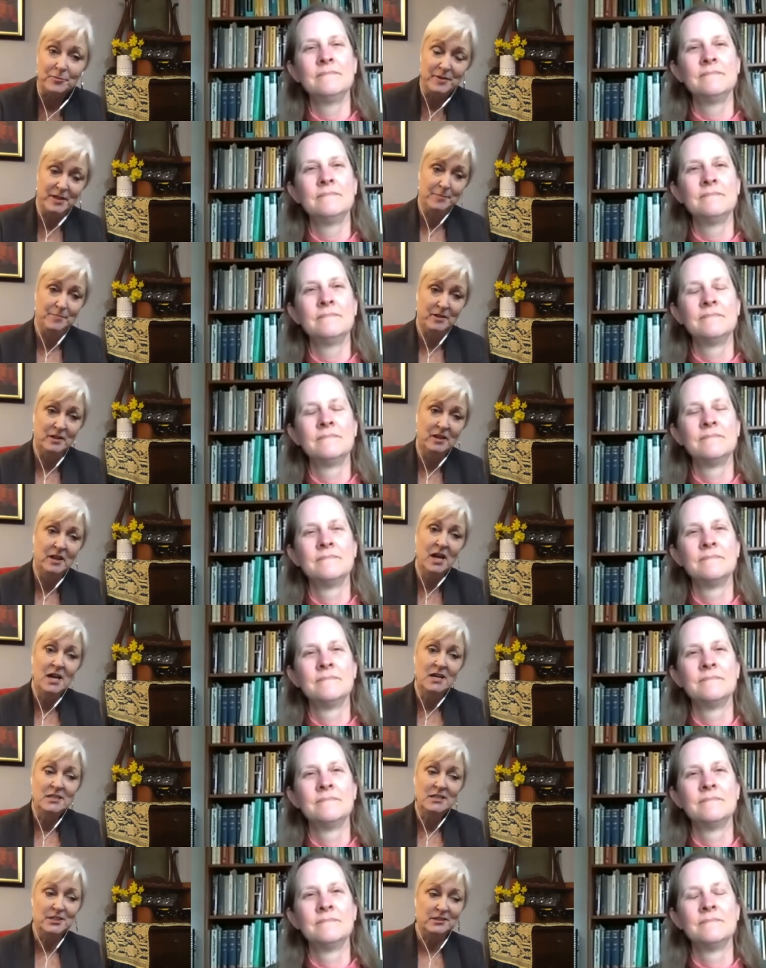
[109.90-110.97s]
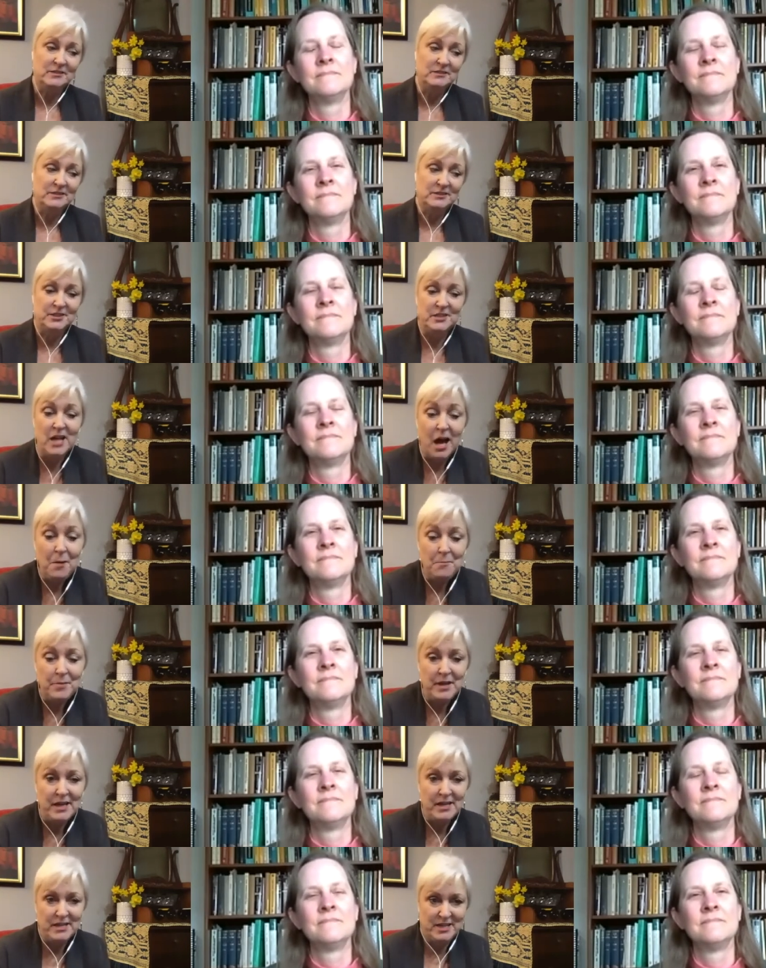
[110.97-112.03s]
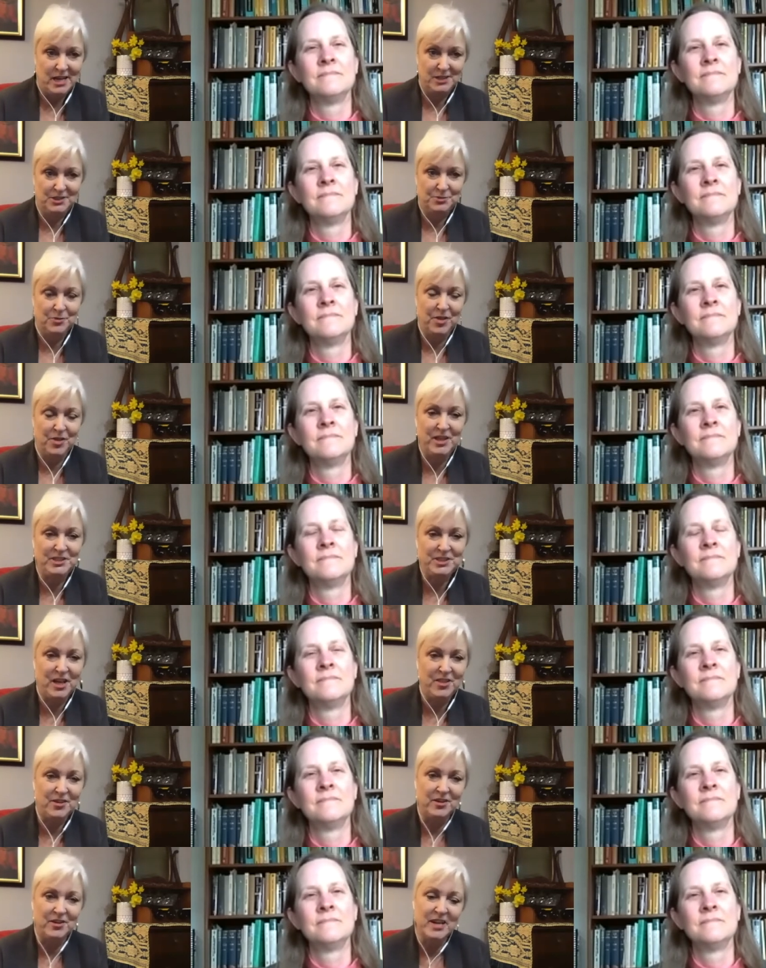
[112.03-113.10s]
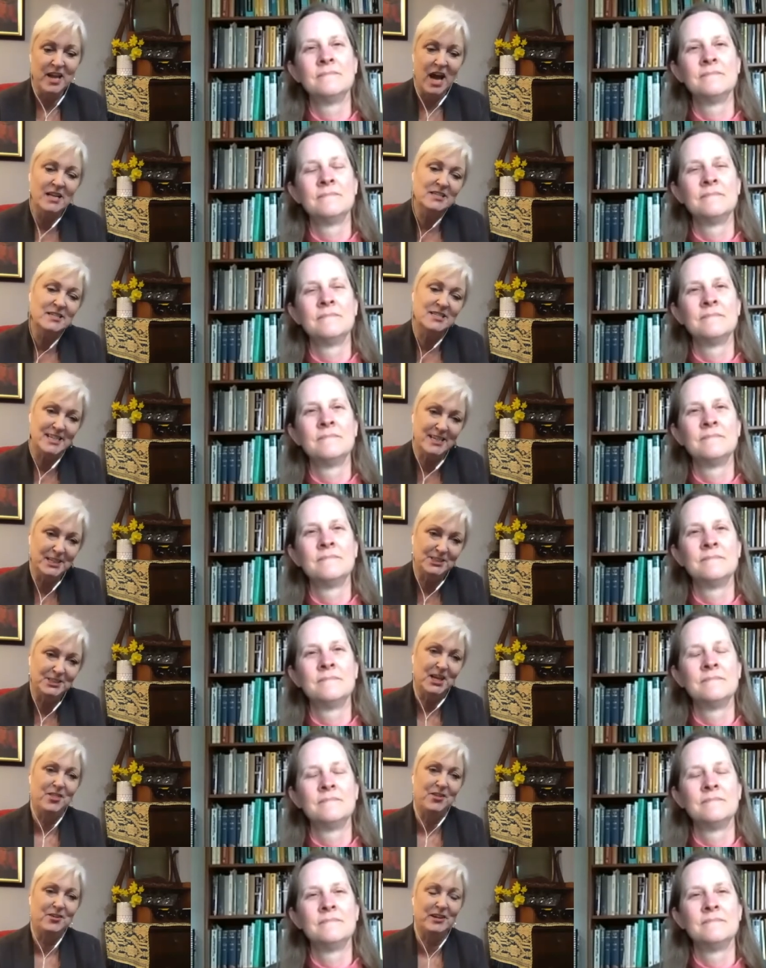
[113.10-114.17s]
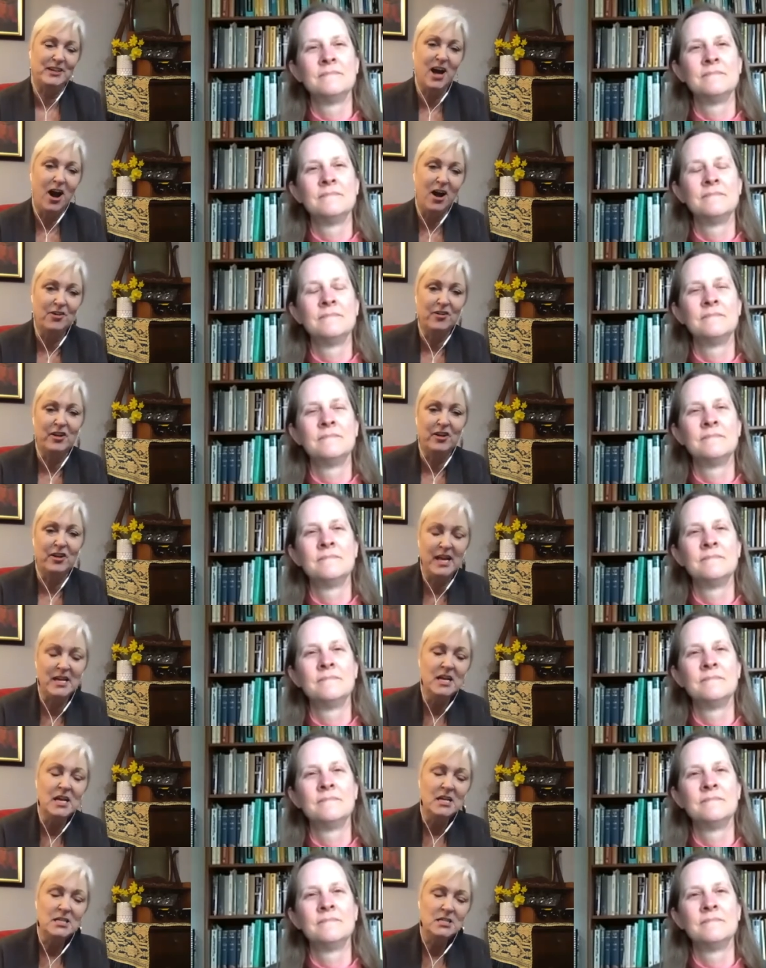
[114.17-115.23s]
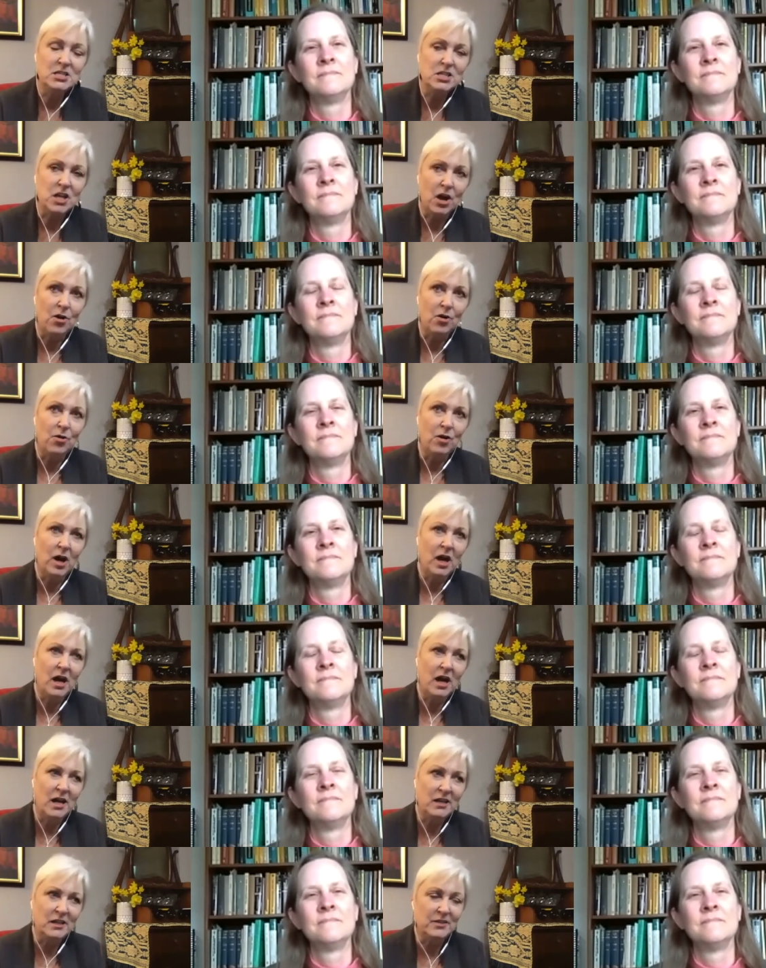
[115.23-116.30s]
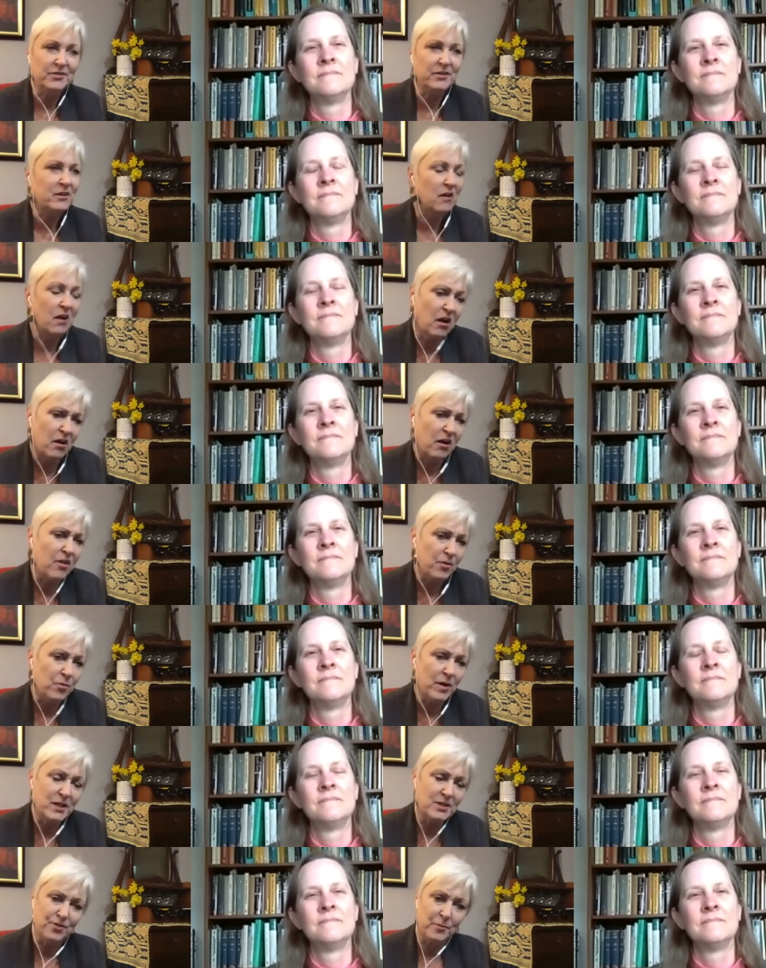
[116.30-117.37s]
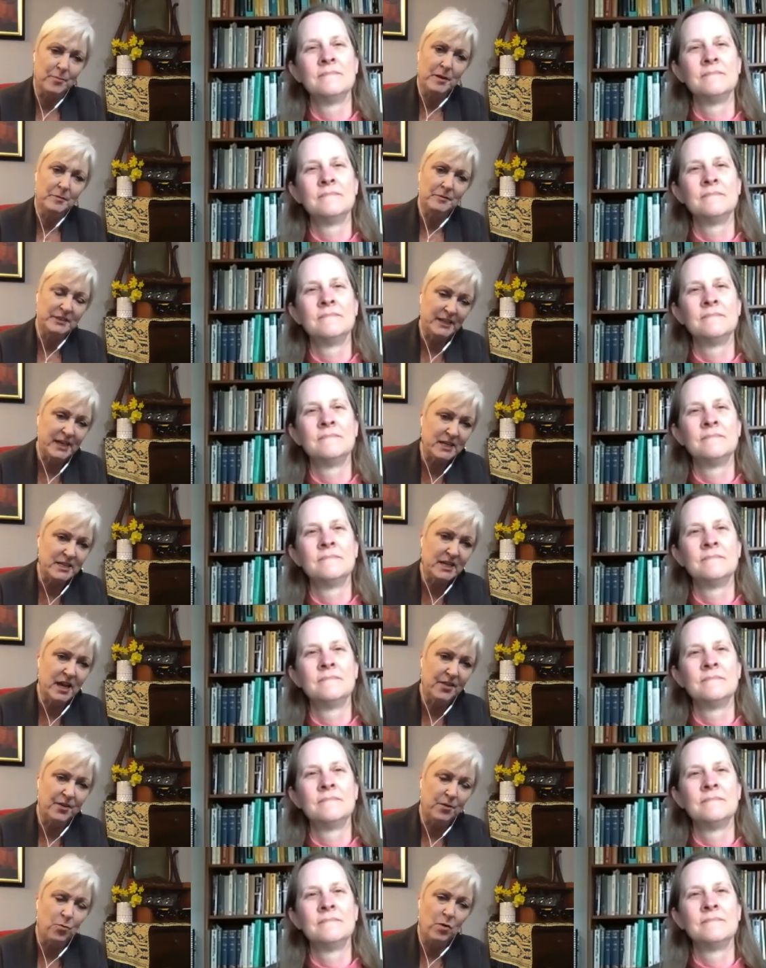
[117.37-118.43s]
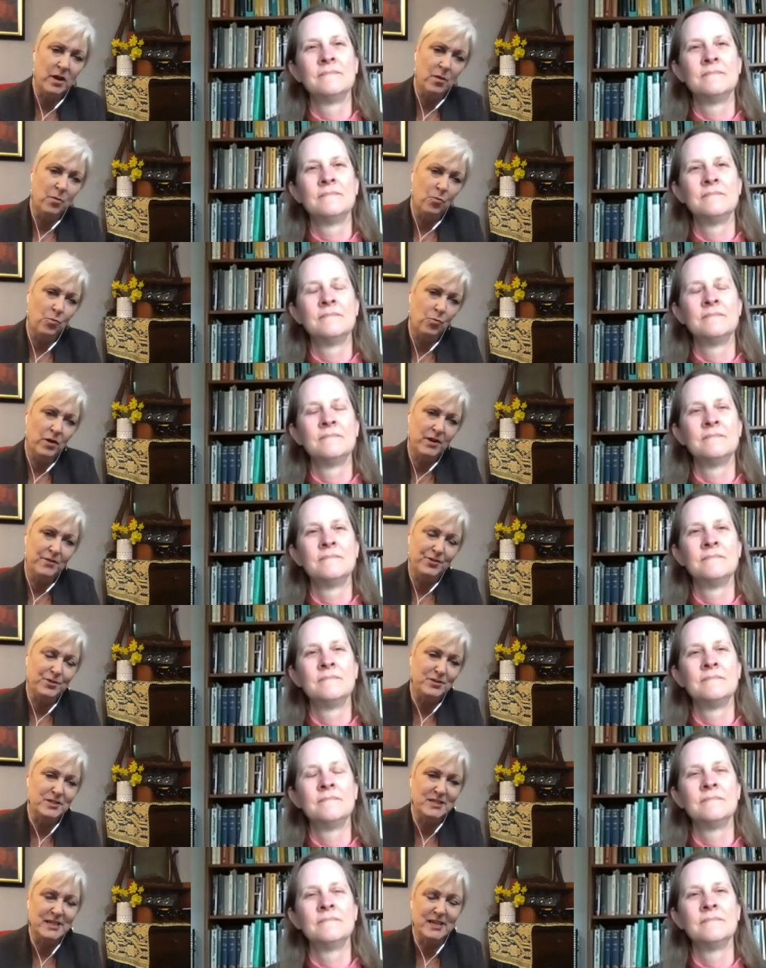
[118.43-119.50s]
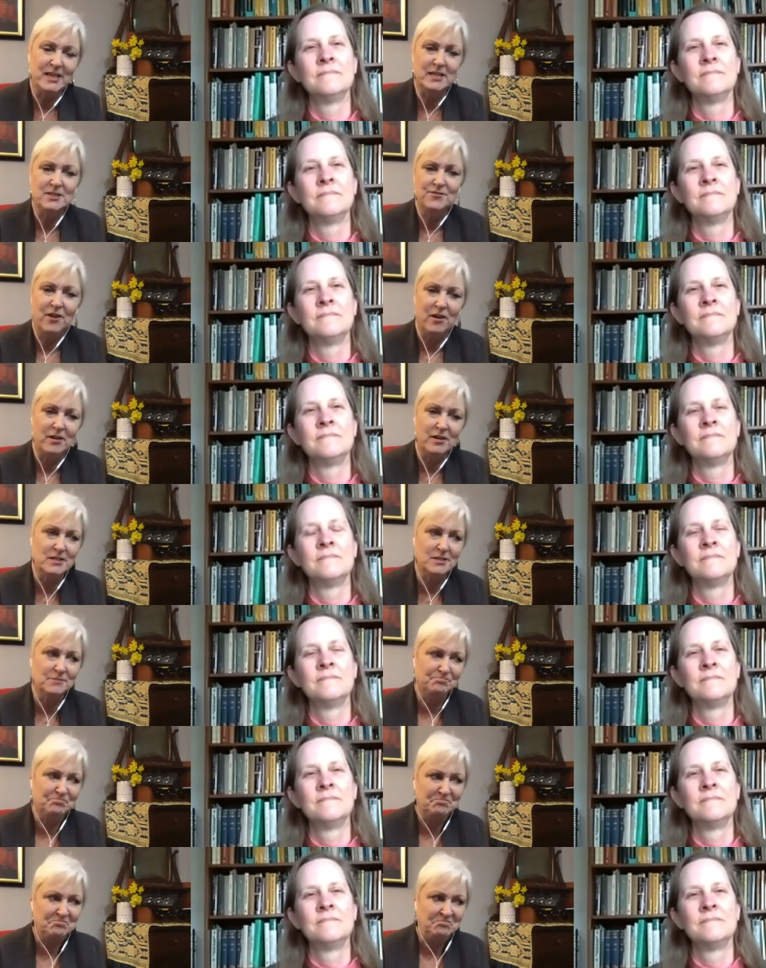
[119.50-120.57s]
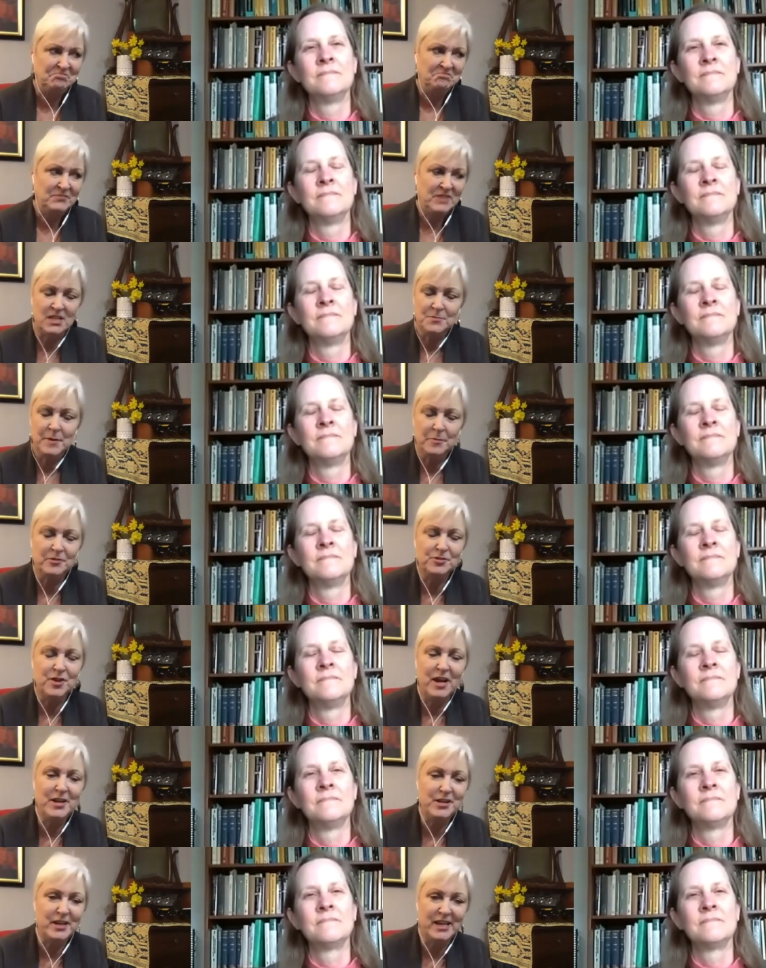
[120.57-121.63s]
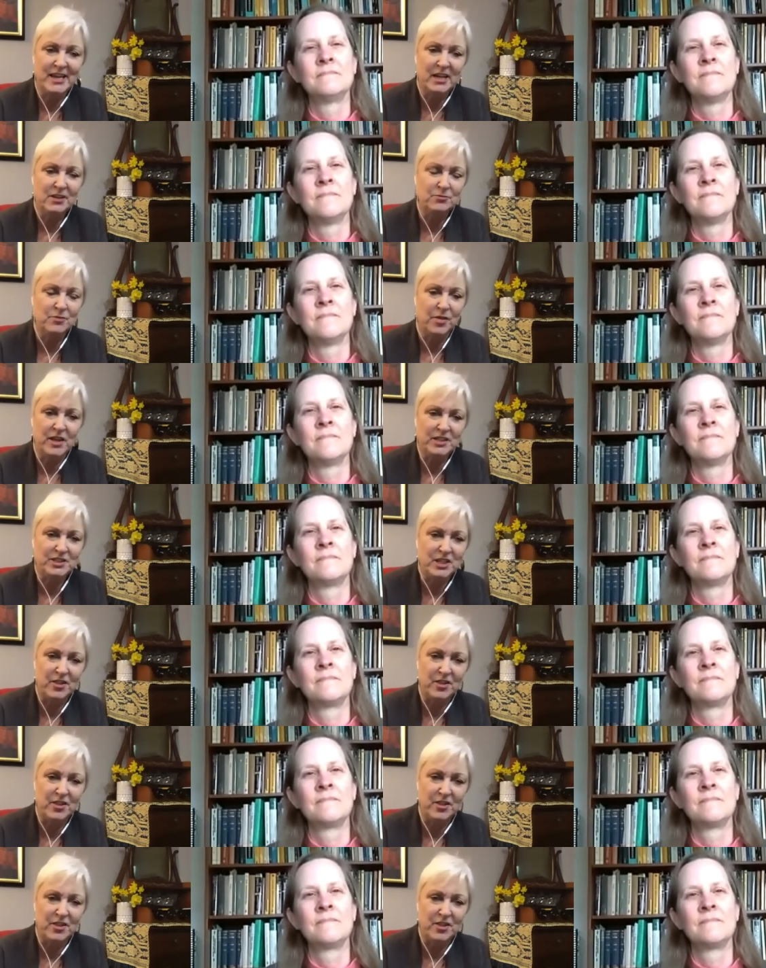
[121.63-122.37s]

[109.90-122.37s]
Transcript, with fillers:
Speaker 1: for people to to not be in touch with each other and not see each other and congregate. So uh, there are other ways for people to get together. What what have you seen as far as people trying to connect with each